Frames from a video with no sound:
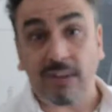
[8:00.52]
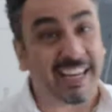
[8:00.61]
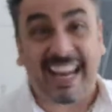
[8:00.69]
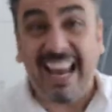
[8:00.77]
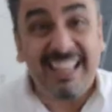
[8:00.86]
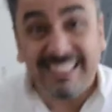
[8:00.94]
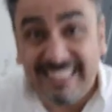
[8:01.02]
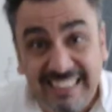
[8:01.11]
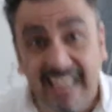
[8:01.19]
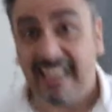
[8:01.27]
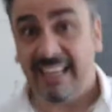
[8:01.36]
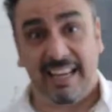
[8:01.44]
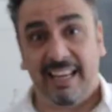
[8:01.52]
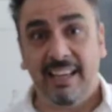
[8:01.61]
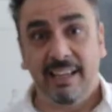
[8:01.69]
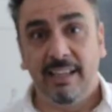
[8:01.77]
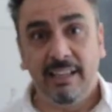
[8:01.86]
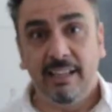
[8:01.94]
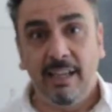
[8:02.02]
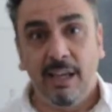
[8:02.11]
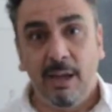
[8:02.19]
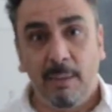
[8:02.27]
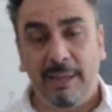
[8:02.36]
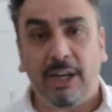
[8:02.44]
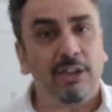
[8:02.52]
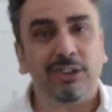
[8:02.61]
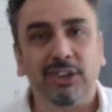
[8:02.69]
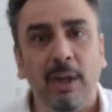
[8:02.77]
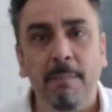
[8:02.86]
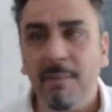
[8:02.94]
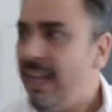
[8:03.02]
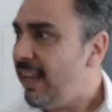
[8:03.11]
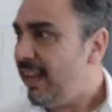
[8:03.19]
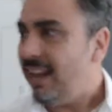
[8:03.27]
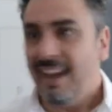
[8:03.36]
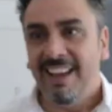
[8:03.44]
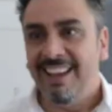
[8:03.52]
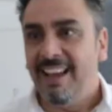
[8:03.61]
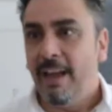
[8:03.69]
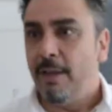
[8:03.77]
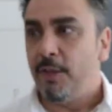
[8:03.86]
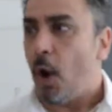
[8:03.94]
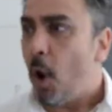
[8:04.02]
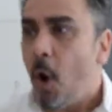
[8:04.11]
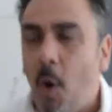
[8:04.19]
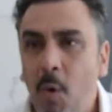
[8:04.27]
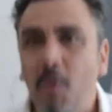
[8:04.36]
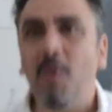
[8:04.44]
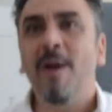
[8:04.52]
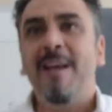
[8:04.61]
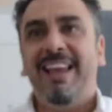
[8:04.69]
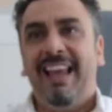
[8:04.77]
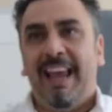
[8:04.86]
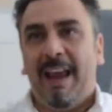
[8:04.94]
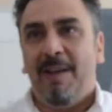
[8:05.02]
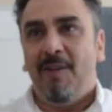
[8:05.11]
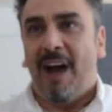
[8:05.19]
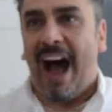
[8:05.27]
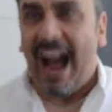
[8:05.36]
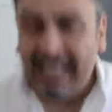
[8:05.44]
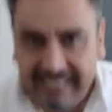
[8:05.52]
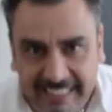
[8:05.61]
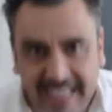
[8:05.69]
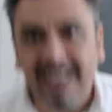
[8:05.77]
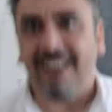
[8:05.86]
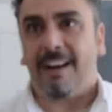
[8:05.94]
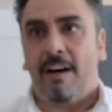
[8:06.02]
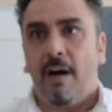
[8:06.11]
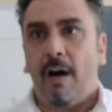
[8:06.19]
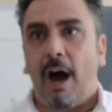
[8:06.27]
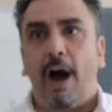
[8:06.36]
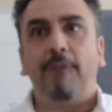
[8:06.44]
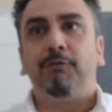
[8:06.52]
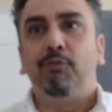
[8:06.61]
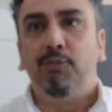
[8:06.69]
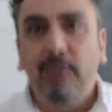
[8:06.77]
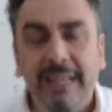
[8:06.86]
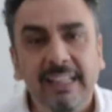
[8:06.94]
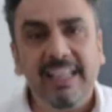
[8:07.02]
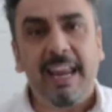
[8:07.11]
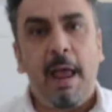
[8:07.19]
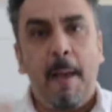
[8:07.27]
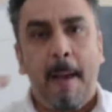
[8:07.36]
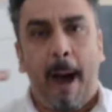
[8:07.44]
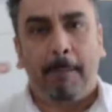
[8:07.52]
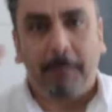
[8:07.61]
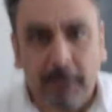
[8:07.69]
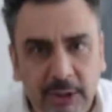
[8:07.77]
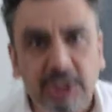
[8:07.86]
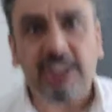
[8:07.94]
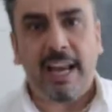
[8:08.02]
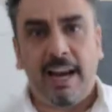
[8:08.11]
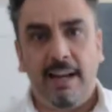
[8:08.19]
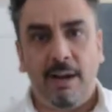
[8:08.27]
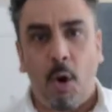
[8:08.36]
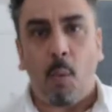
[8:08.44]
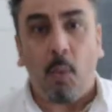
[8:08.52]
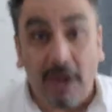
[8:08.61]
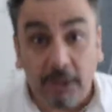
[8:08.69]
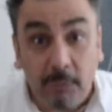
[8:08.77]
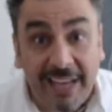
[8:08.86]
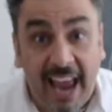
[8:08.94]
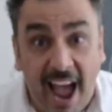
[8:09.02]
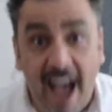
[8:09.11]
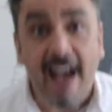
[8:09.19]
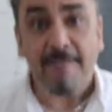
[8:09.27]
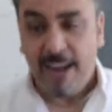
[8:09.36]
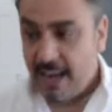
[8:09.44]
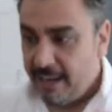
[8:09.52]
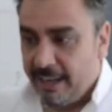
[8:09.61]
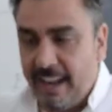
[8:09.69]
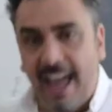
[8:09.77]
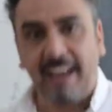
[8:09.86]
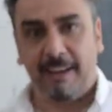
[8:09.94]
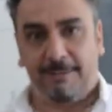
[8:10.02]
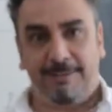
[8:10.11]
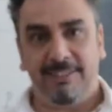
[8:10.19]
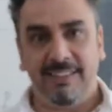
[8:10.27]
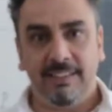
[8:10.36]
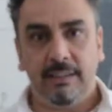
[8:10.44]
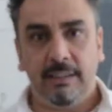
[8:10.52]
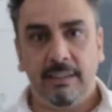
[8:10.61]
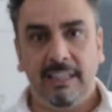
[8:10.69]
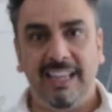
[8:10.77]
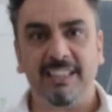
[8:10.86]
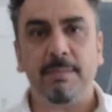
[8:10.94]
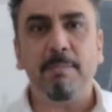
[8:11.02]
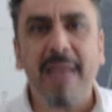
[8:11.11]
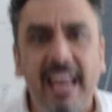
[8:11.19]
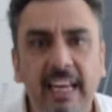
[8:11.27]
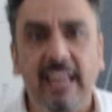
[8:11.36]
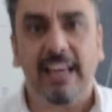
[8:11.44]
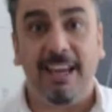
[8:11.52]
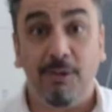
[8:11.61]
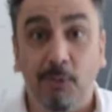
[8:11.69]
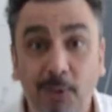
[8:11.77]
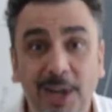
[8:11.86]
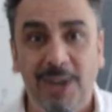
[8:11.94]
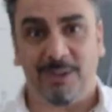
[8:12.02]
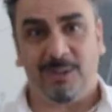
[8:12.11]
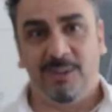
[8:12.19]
I can't stand it. Because to me, the whole idea of really appreciating what we have in life is making it real.